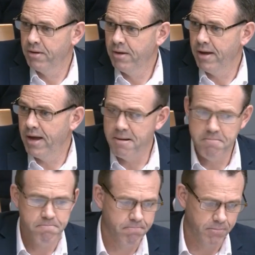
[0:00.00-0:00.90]

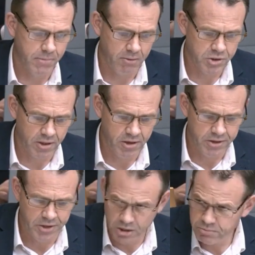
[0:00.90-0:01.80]
Um, that was the
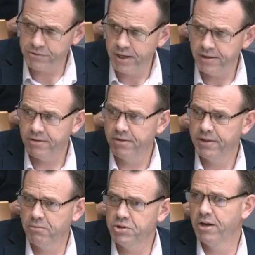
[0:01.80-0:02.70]
line I was fed.
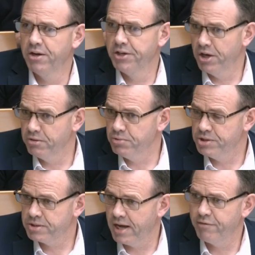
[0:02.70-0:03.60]
That was the line I
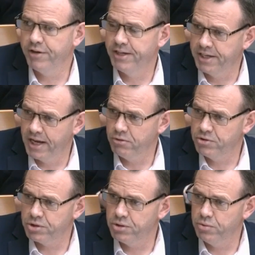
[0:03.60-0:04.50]
was uh, feeding out
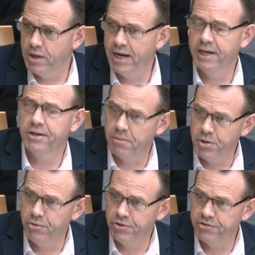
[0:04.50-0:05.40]
to uh, the
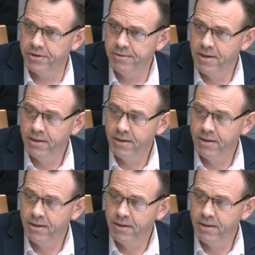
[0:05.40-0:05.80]
community.